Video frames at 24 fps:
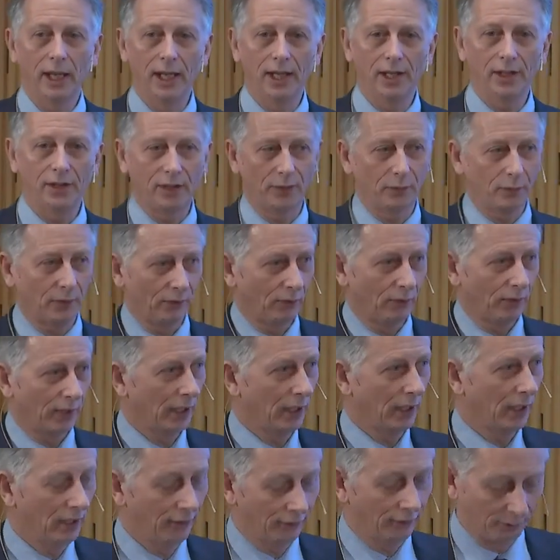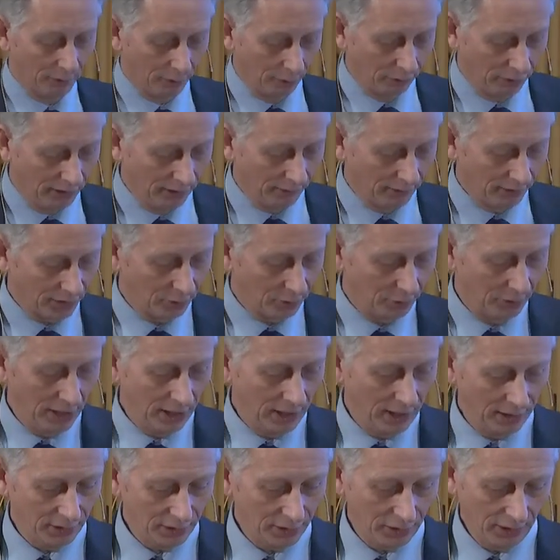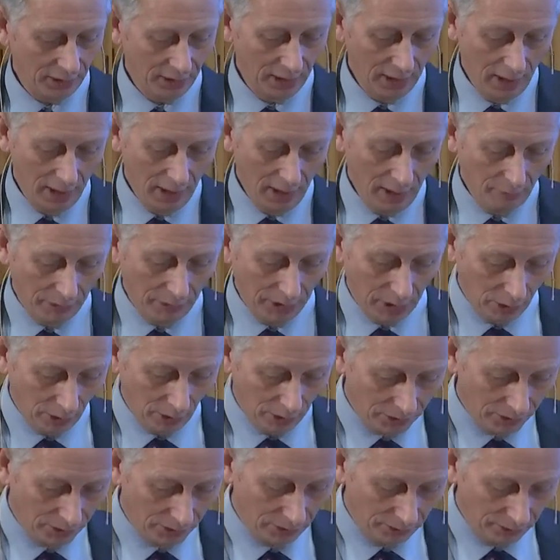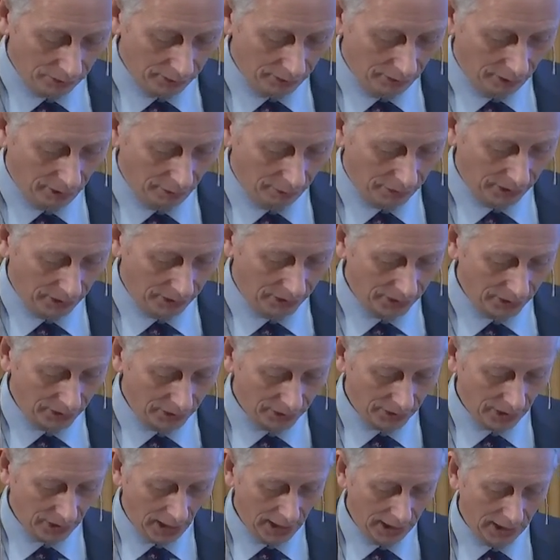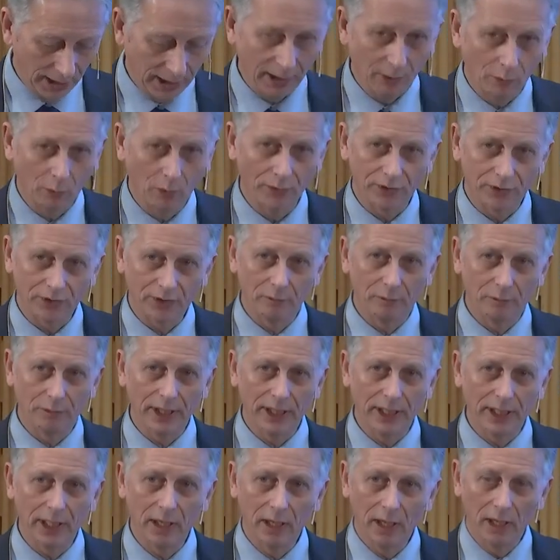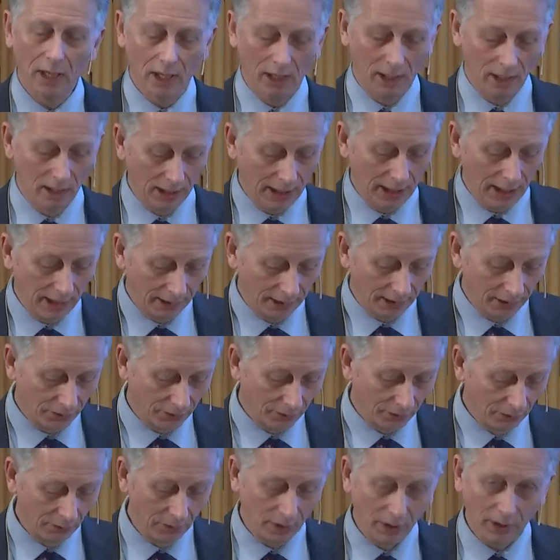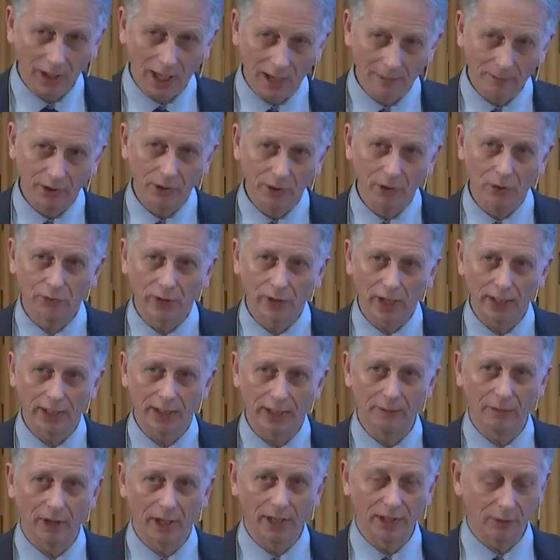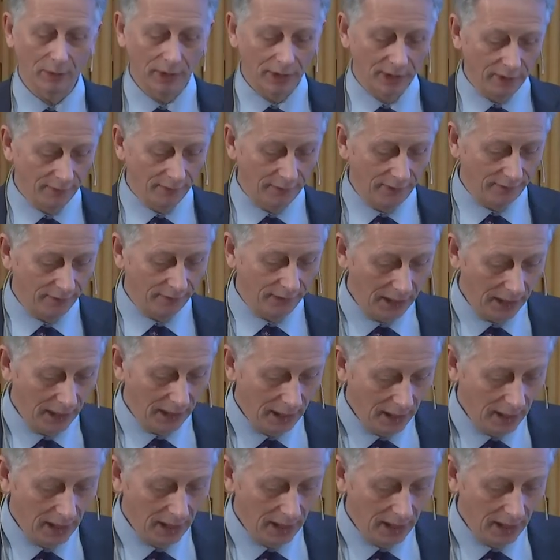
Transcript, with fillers: is, as we already heard from the previous speakers, because Europe has decided it wants to be uh, getting to climate neutrality by 2050.